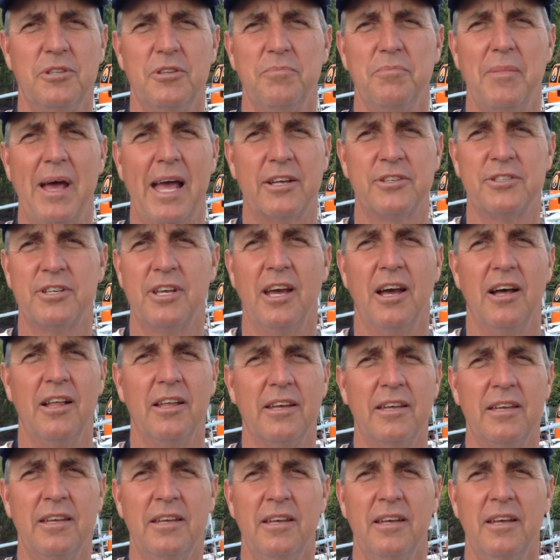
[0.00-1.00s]
Max
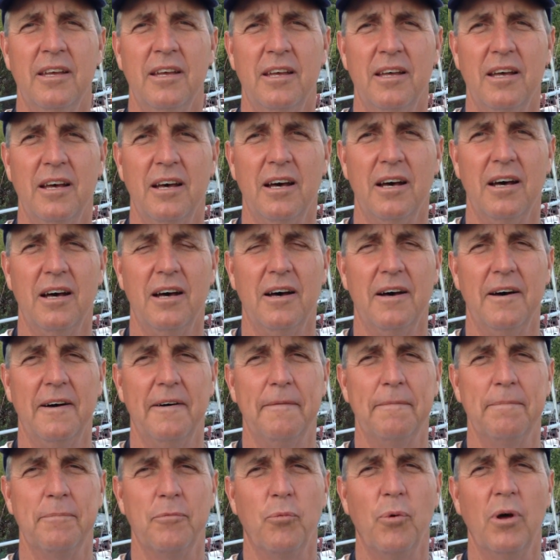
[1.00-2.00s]
Skelly,
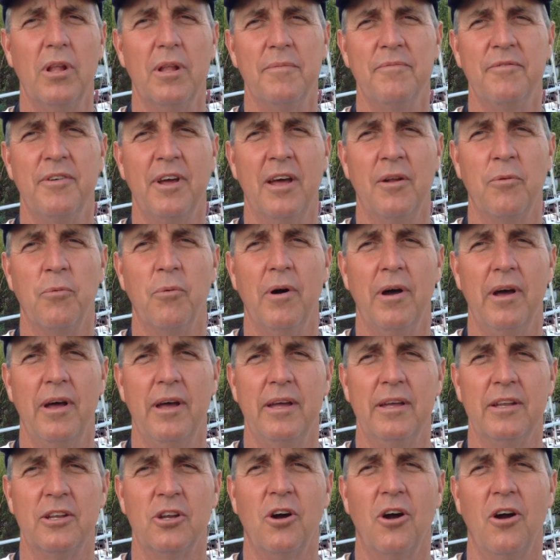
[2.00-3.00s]
Willem Van
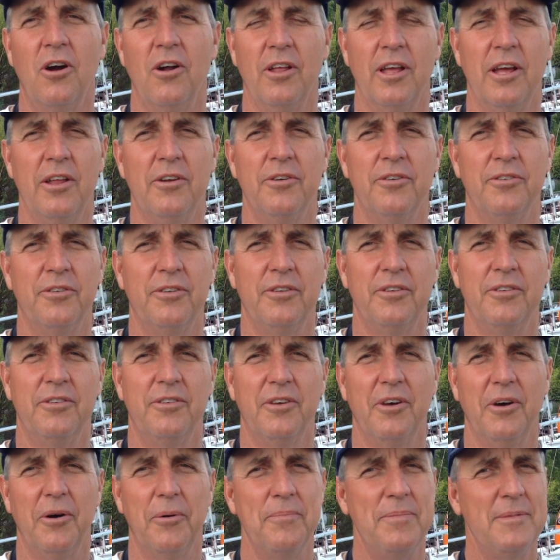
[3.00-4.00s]
Way, and Carl Anderson.
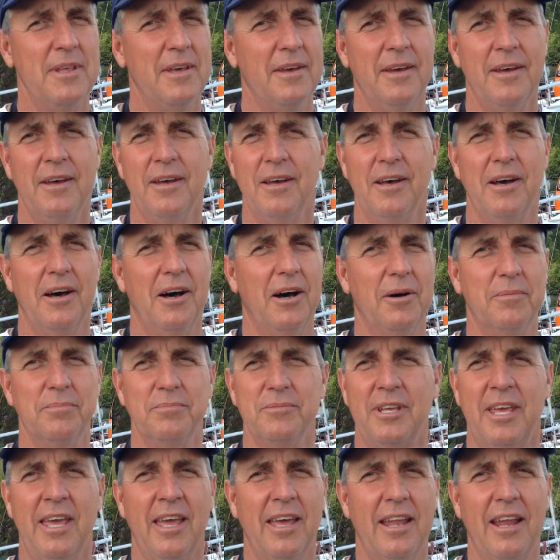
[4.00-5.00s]
So
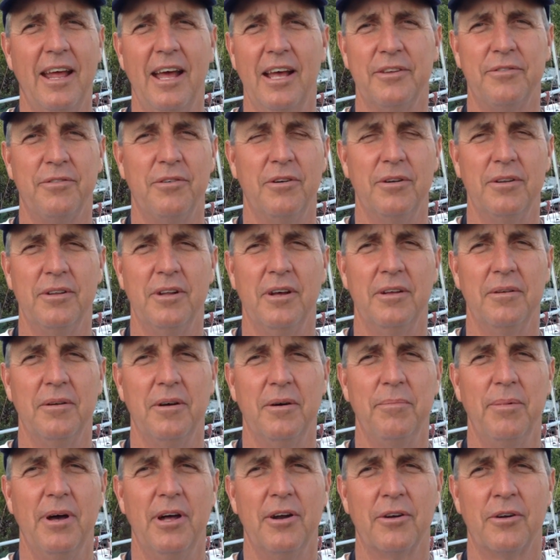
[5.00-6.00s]
can't ask for
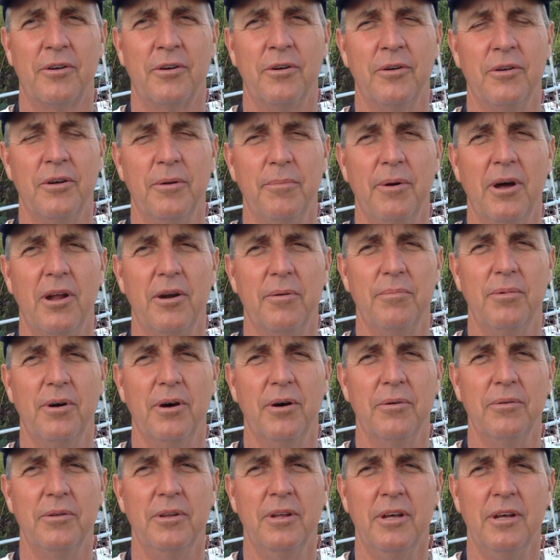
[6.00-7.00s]
a better crew and a better
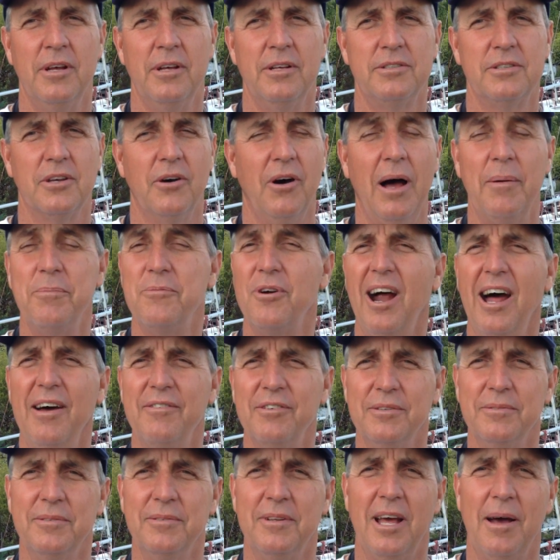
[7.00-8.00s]
boat. So I'm
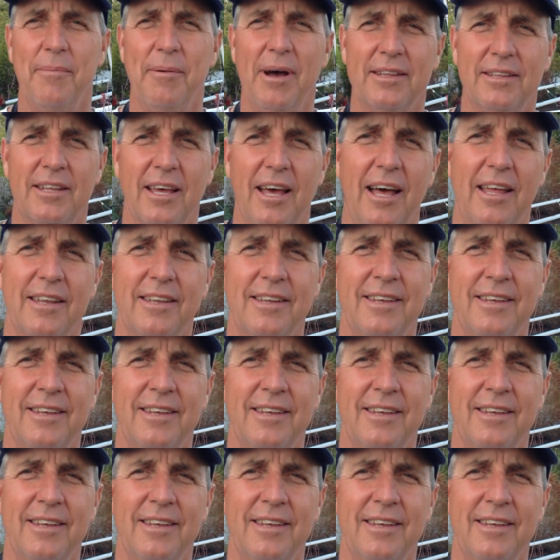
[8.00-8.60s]
driving. How about that?